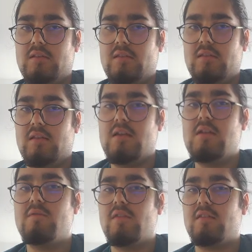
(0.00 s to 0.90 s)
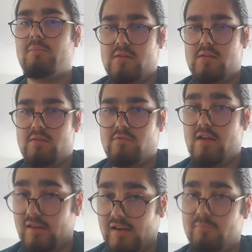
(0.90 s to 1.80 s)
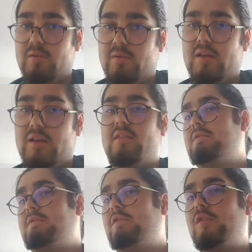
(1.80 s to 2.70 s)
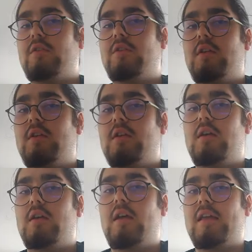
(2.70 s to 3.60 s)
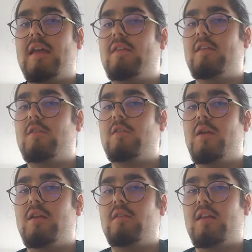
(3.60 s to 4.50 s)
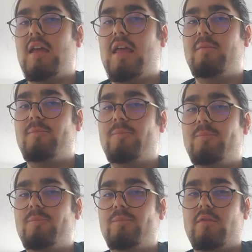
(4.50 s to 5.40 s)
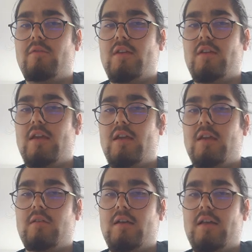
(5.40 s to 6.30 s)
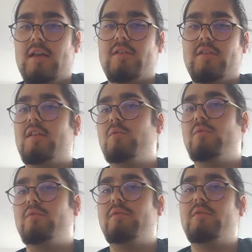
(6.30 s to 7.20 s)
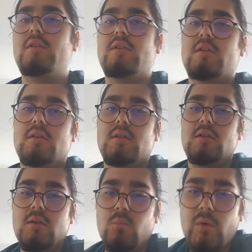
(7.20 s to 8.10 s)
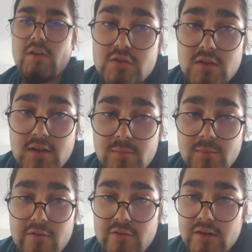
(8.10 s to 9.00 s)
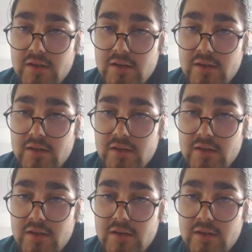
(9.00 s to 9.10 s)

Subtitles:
even this being threatened, I can play this first. And again, this queen is going to get hit if you take. I have this nice move, which is apparently